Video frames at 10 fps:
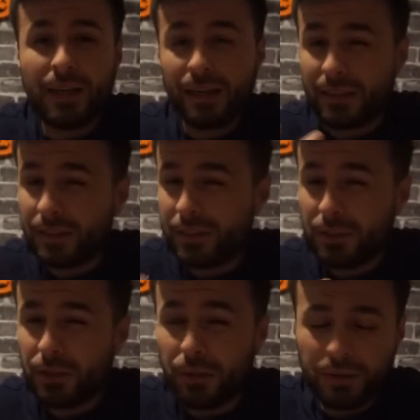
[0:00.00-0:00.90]
and
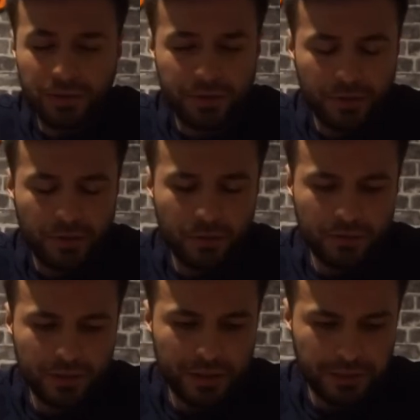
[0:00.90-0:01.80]
continue going on your
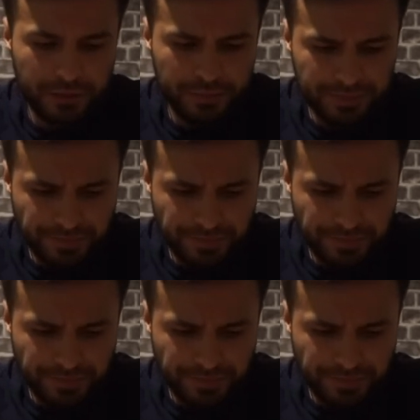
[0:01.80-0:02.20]
goals here.